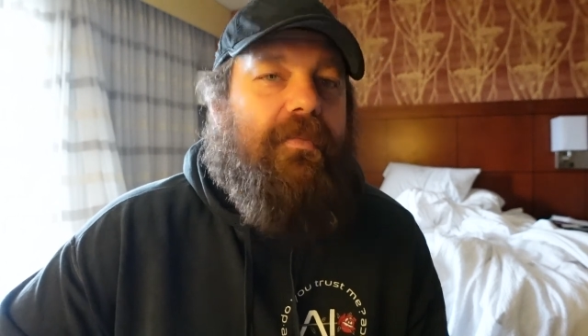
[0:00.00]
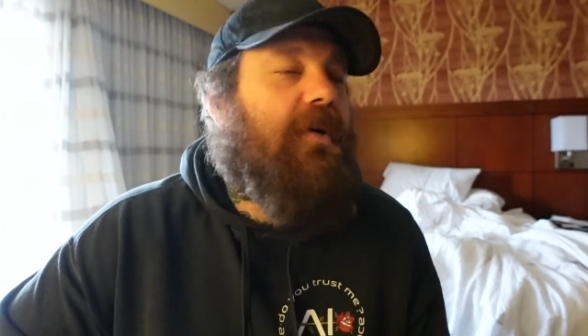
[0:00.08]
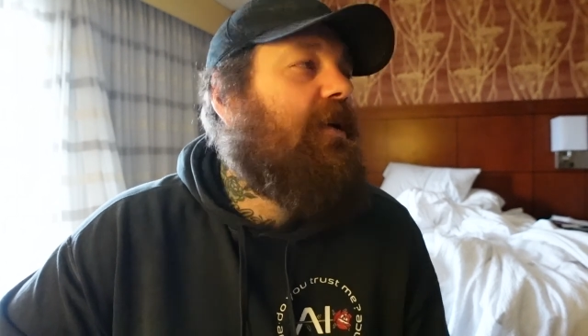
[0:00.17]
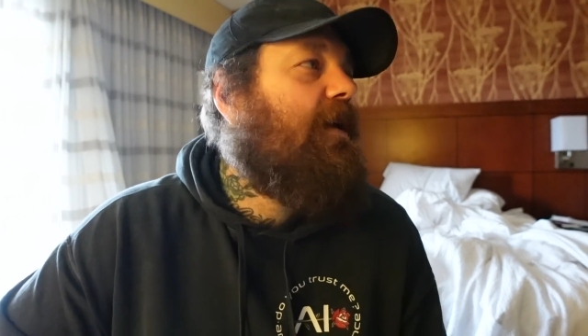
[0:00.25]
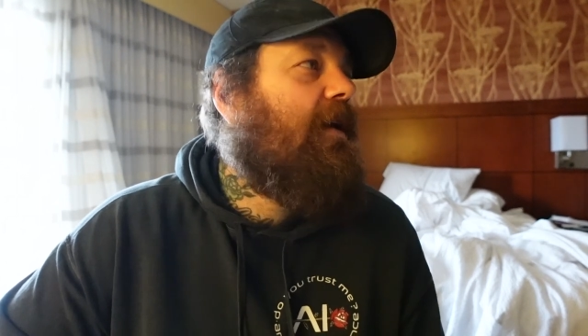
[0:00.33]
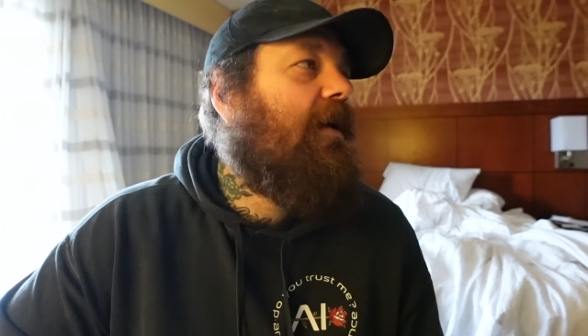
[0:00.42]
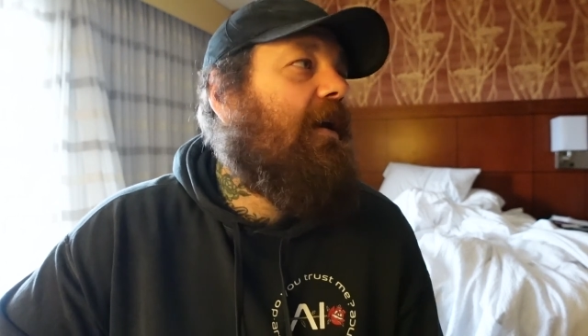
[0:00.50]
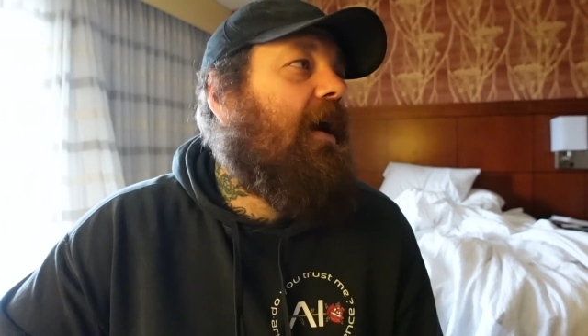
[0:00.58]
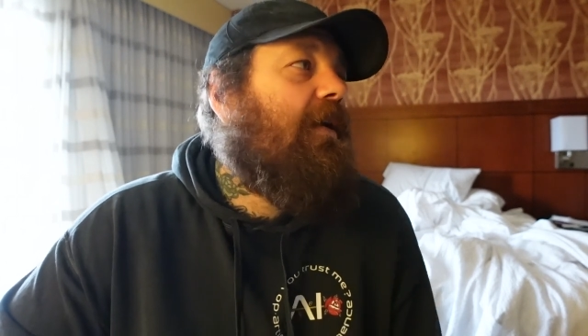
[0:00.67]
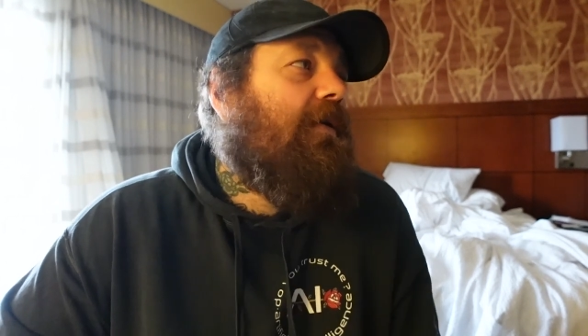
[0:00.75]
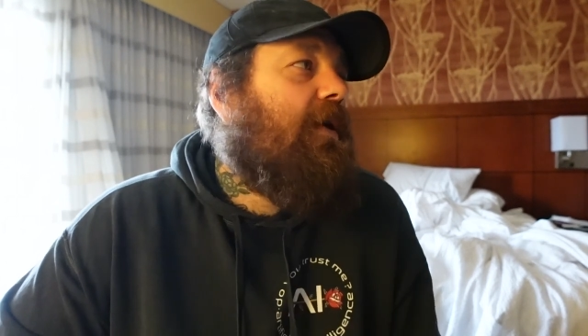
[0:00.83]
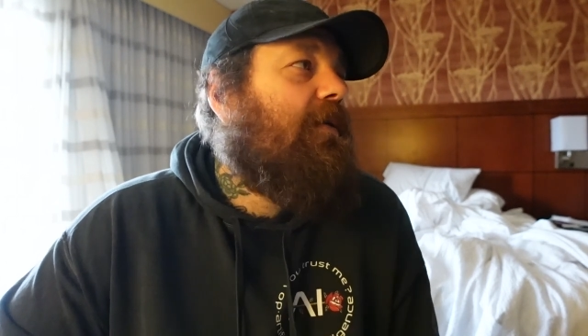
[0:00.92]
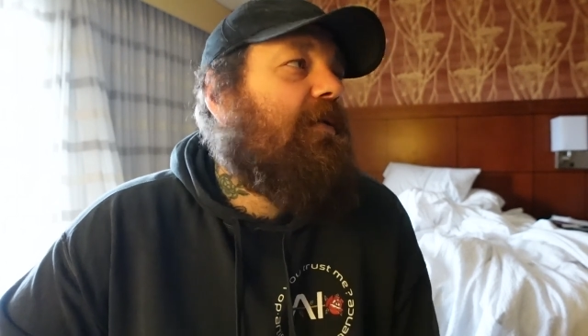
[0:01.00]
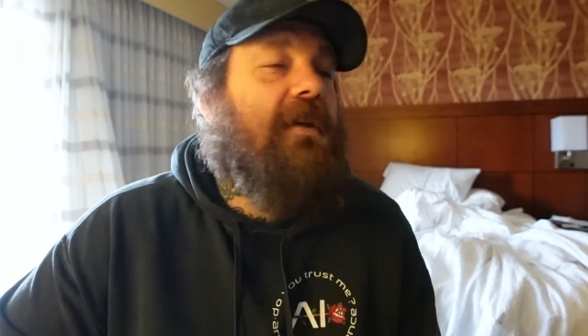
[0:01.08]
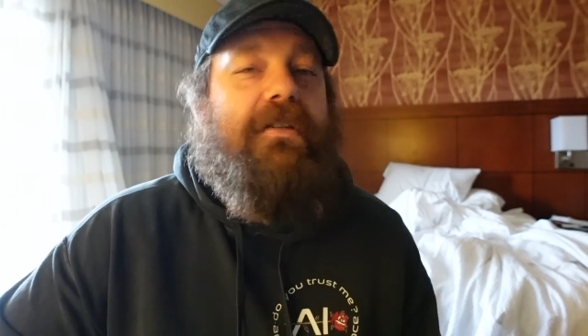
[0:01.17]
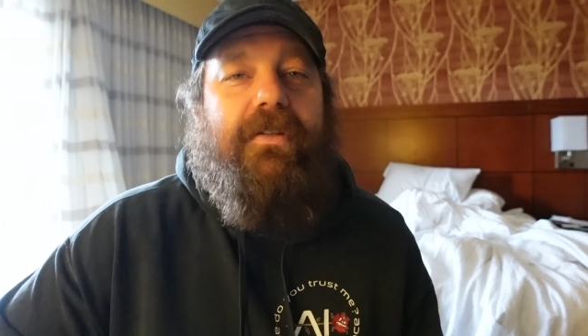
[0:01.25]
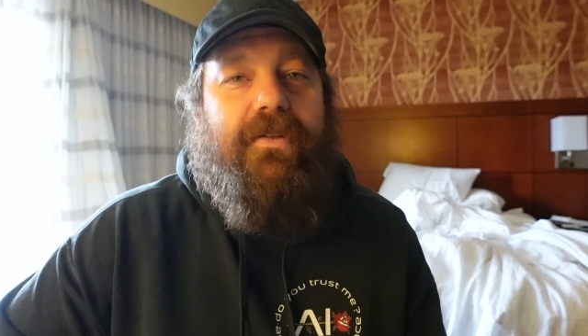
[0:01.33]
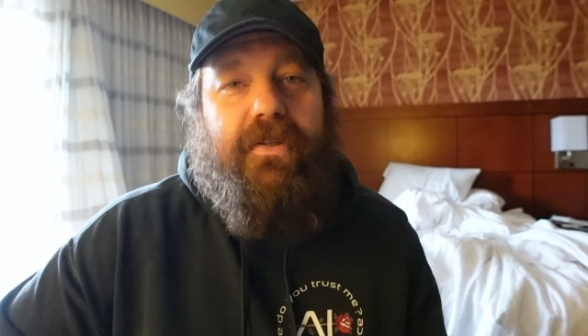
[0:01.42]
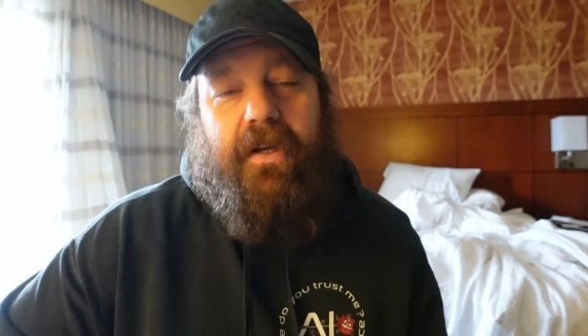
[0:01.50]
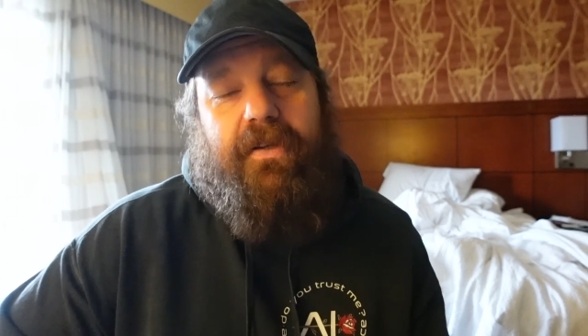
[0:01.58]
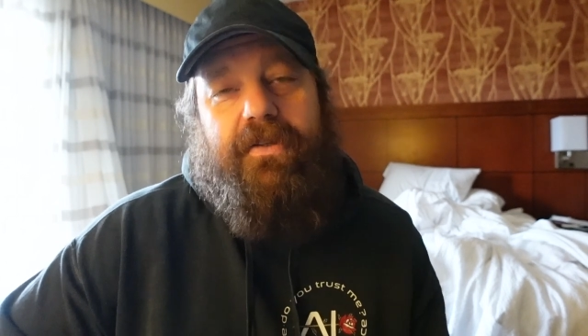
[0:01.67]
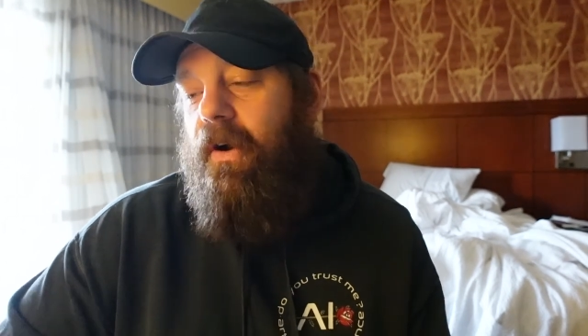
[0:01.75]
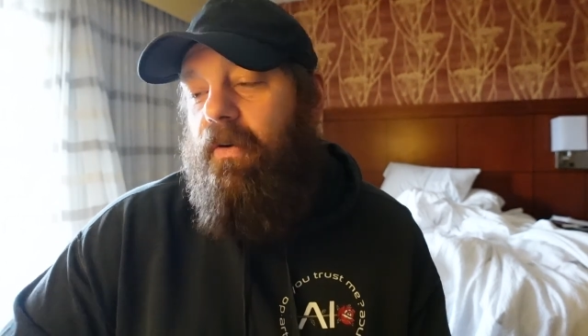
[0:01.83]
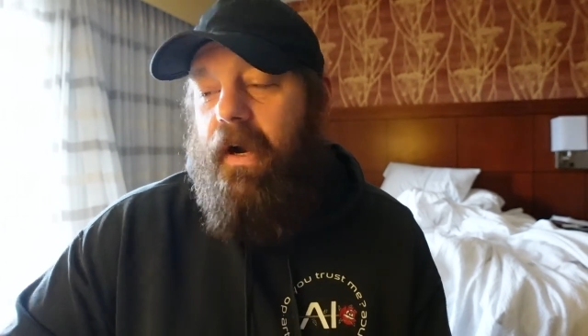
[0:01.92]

But uh, I don't know, things could change.